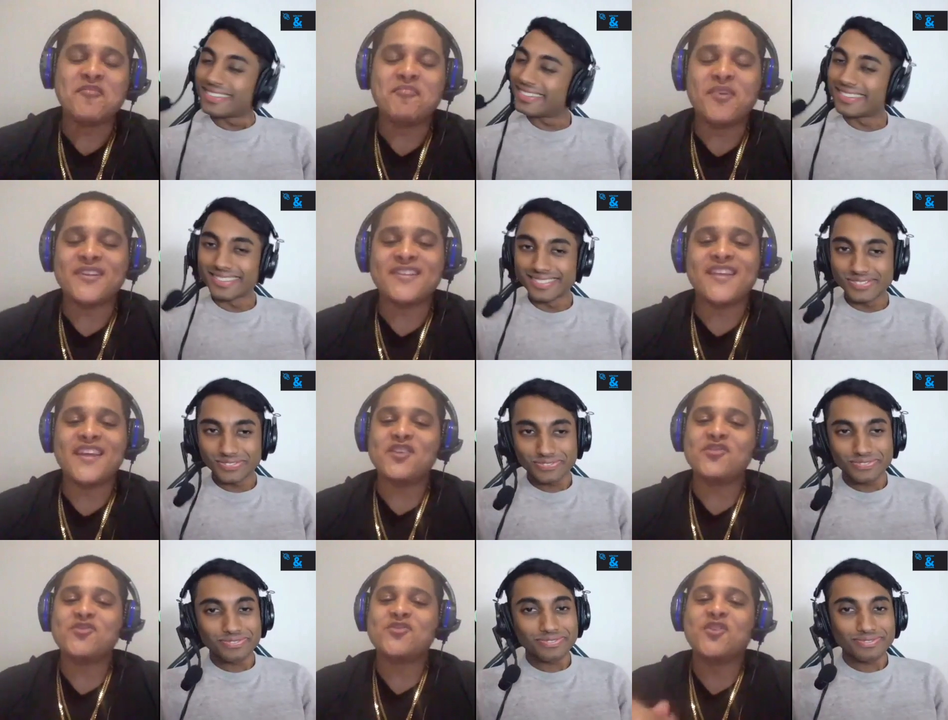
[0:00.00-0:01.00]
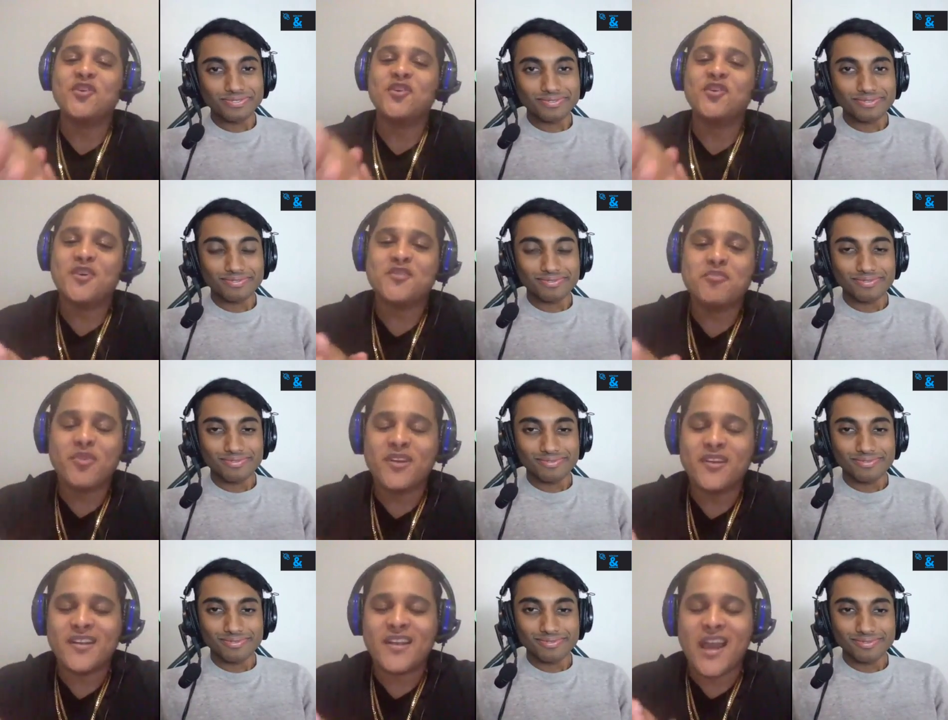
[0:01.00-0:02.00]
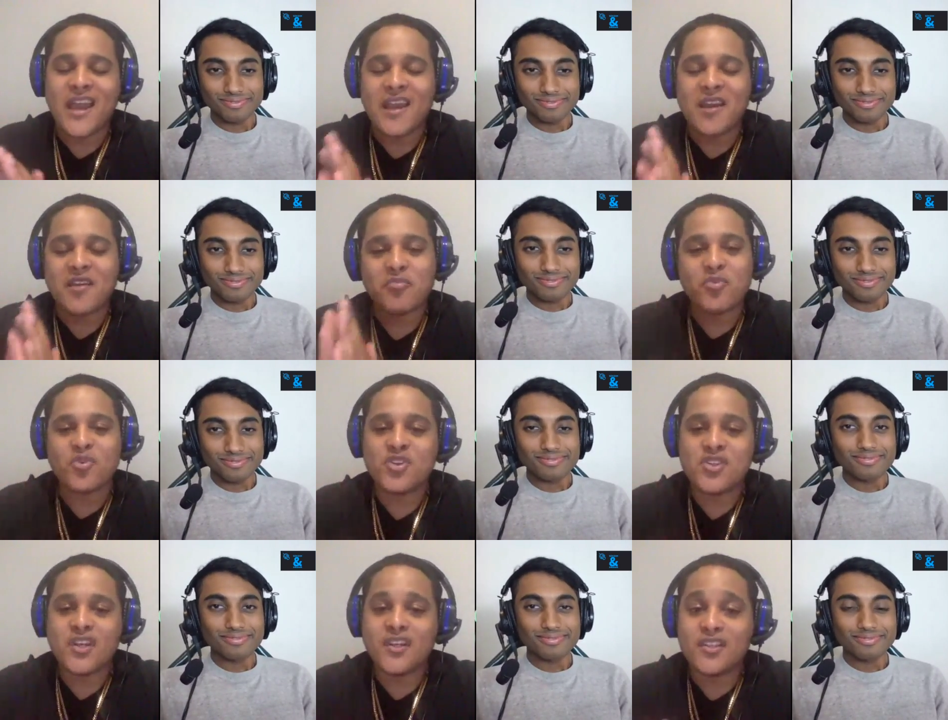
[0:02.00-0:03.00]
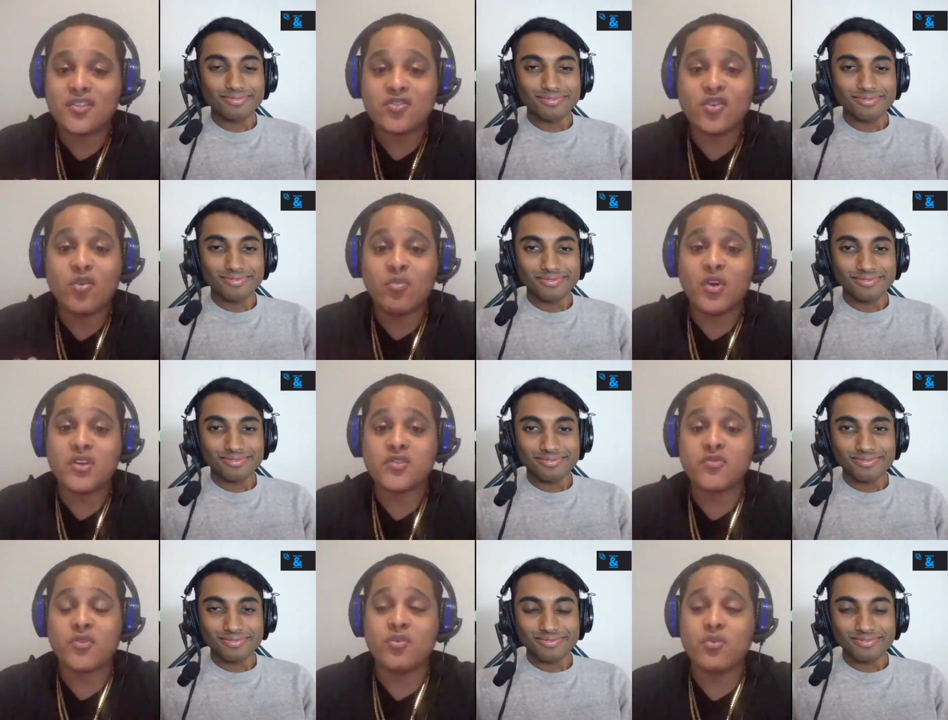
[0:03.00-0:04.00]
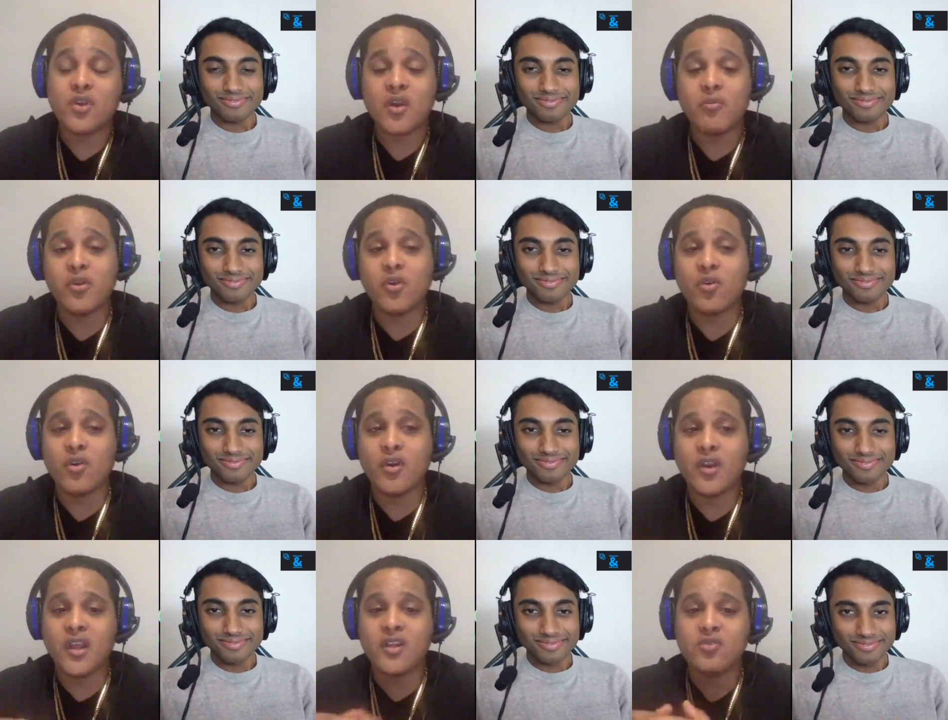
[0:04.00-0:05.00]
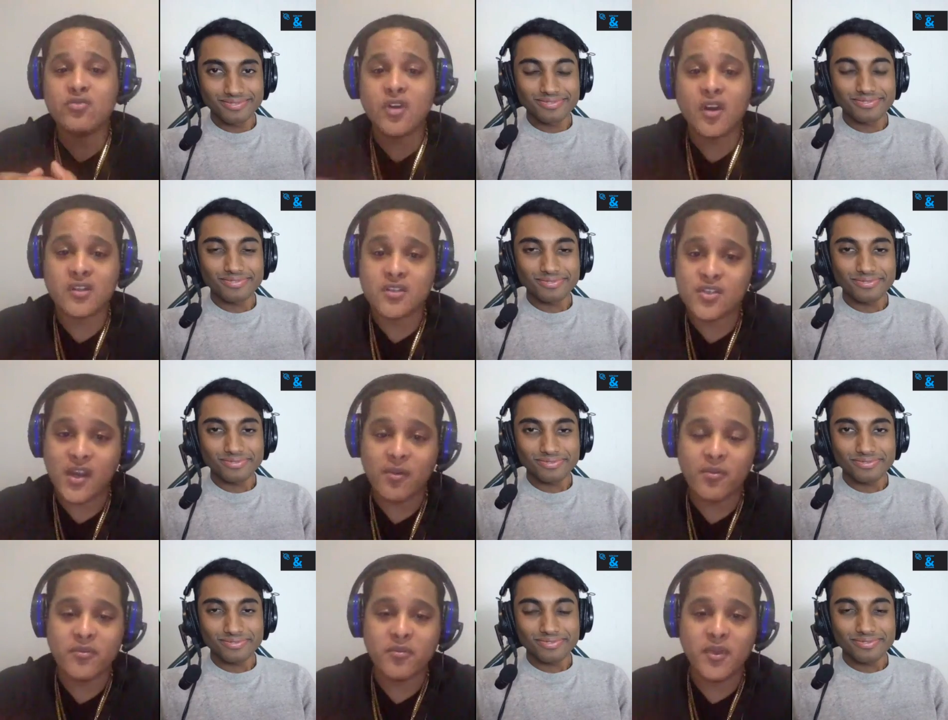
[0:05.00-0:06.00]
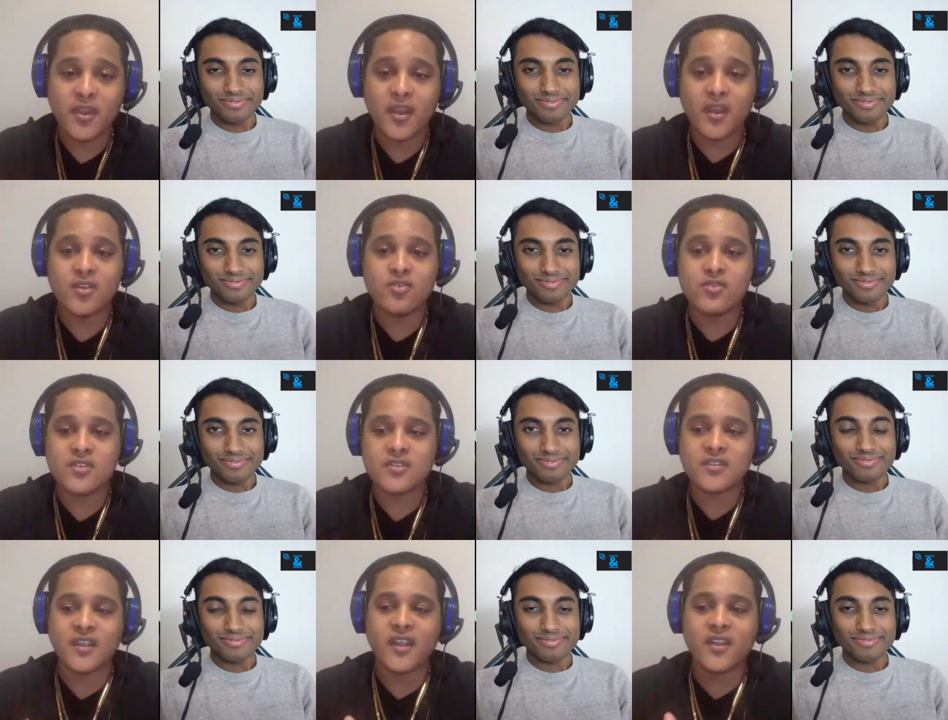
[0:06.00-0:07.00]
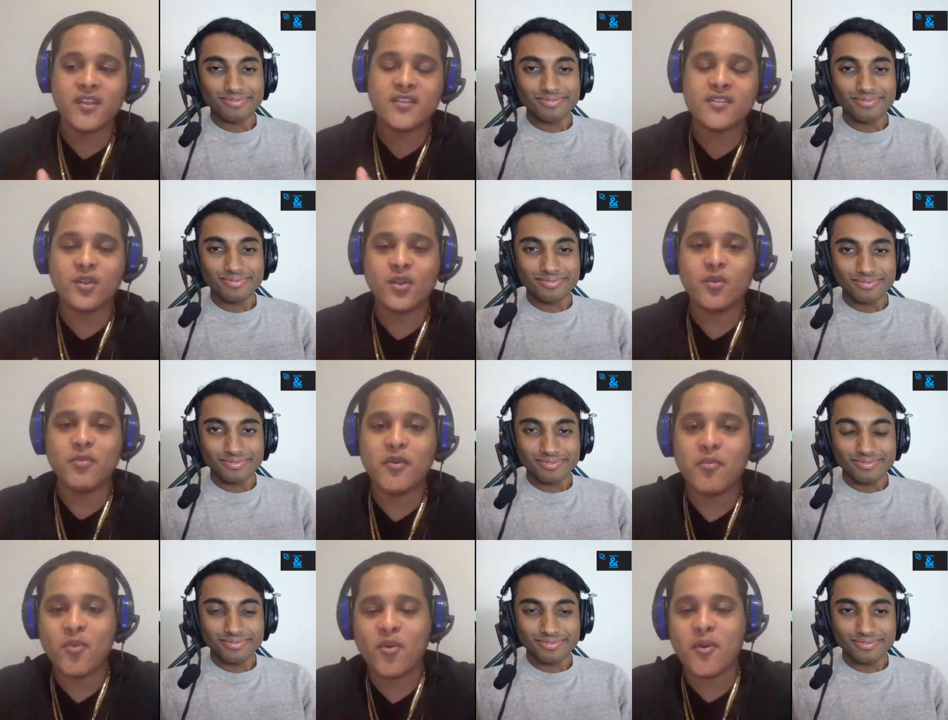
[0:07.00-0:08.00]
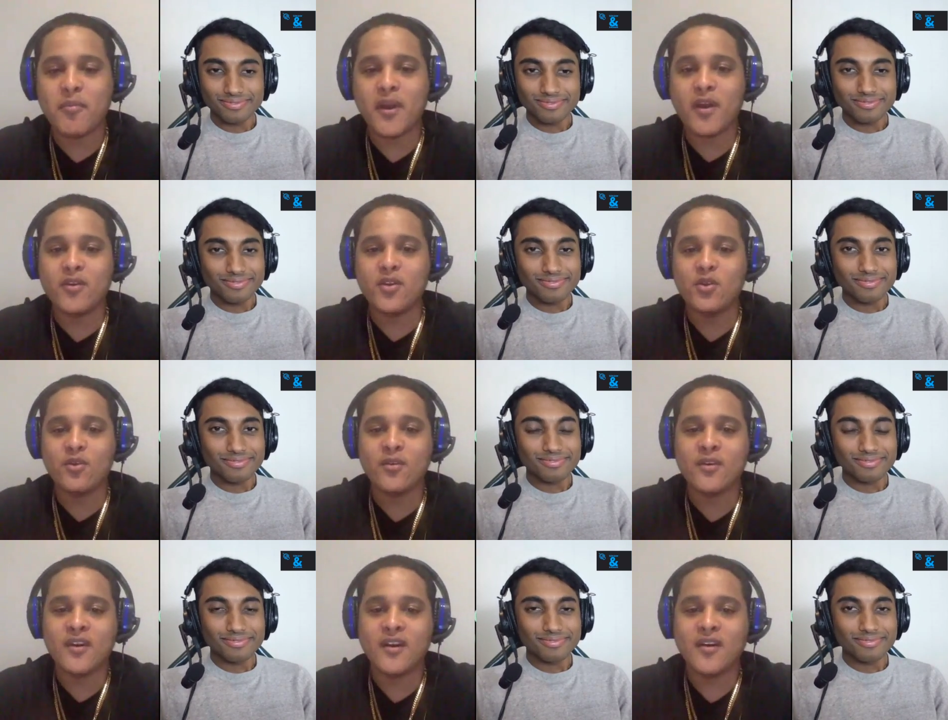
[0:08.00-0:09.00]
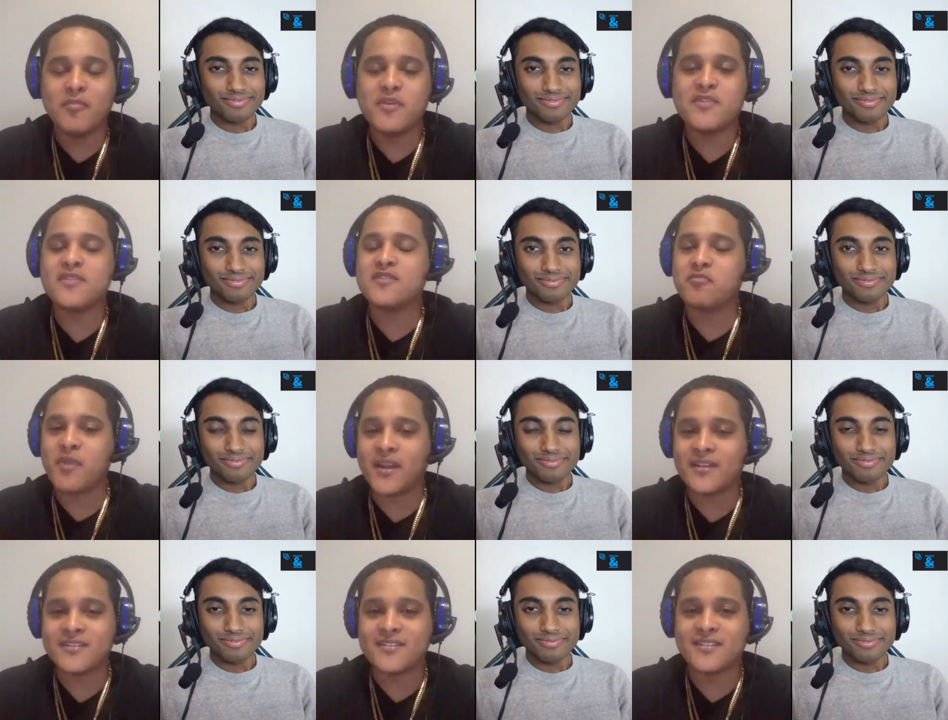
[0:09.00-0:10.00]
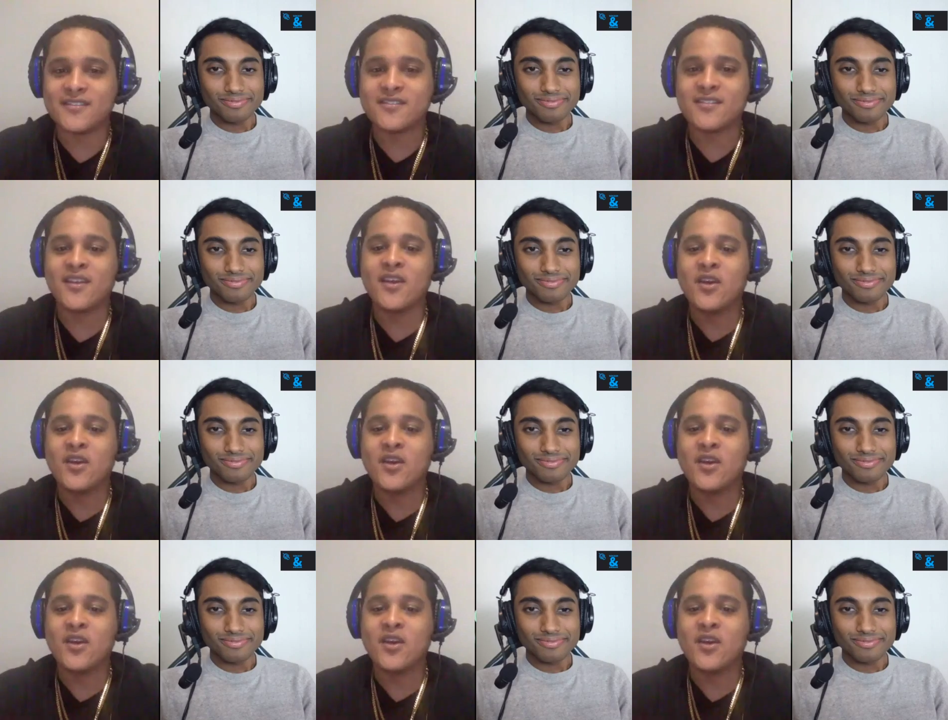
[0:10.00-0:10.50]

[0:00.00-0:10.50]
Speaker 1: But thank you so much, Brendan. I appreciate it so much for you coming on and you talking shop with me and you just telling us a little bit more about your business practices.